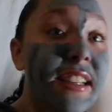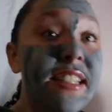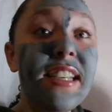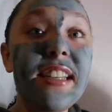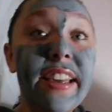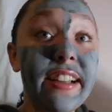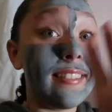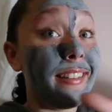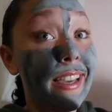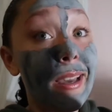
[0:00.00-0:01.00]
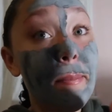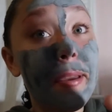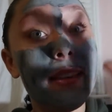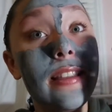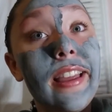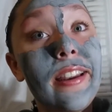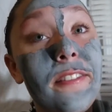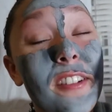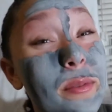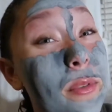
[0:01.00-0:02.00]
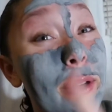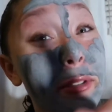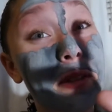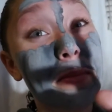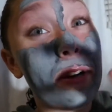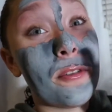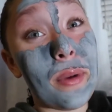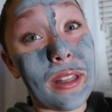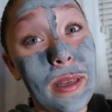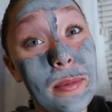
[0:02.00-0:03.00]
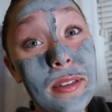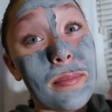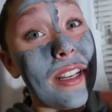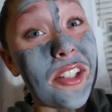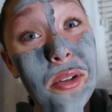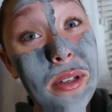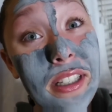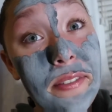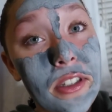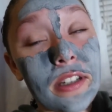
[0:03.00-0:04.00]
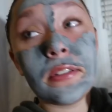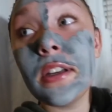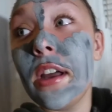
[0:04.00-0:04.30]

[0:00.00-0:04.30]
E D like lamp. And then for what I was talking about for my lips, not sure where I left off.